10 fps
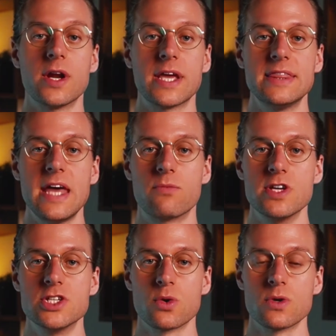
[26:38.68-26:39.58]
to get that
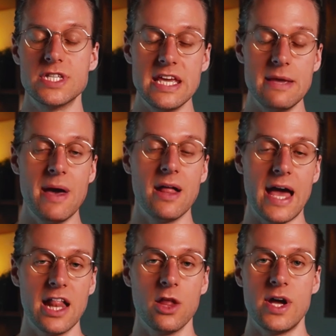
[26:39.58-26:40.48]
resource, email
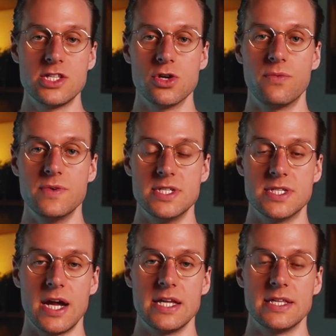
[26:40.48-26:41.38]

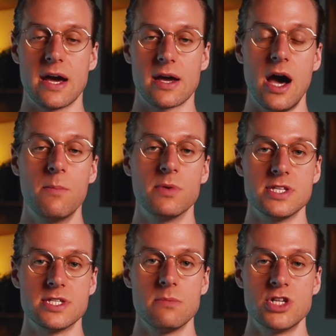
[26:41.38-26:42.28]
hello@sophiesociety.com with
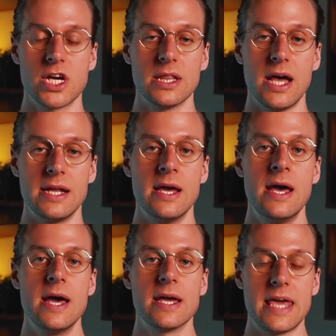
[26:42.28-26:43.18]
the subject line
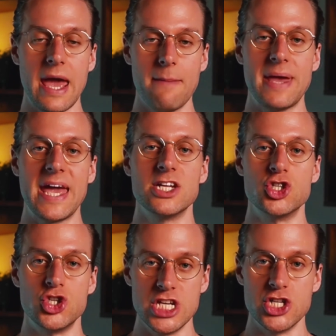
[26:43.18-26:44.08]
campaign
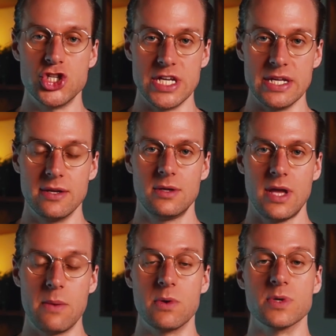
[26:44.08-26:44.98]
cheat sheet,
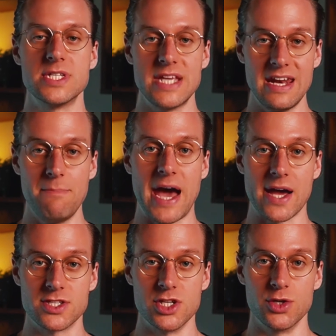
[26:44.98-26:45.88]
and we will send it
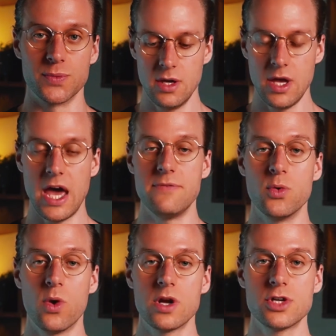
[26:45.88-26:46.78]
back to you. And if
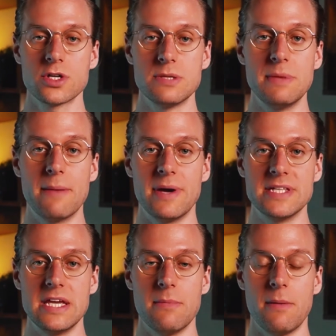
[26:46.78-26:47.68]
you want to talk to me and my
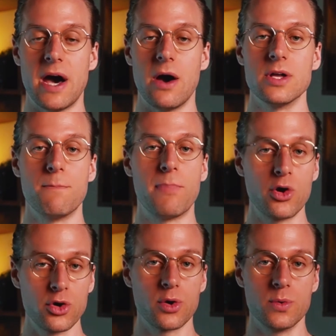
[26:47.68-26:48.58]
team about
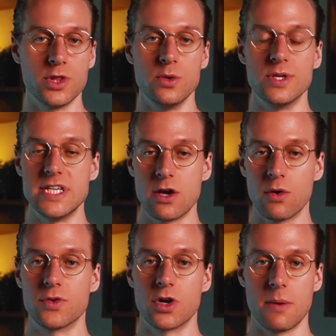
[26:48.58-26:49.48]
partnering with you to take
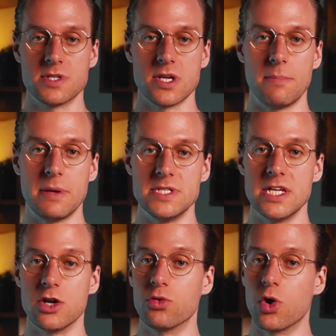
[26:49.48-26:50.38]
over your Amazon
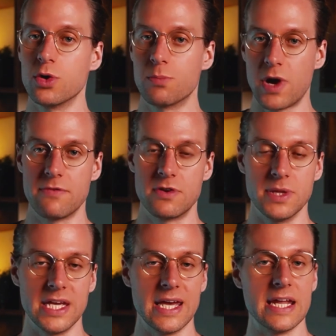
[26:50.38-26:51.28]
PPC to grow you
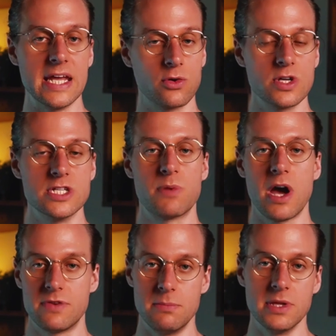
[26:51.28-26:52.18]
profitably and increase
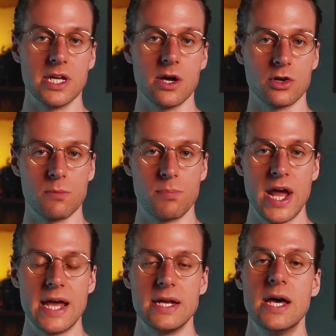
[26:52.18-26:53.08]
profitability on your
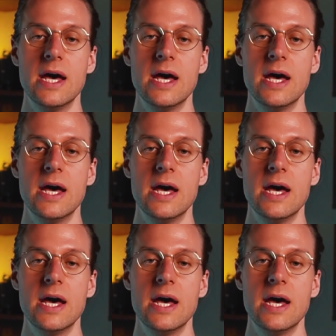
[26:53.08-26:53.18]
brand,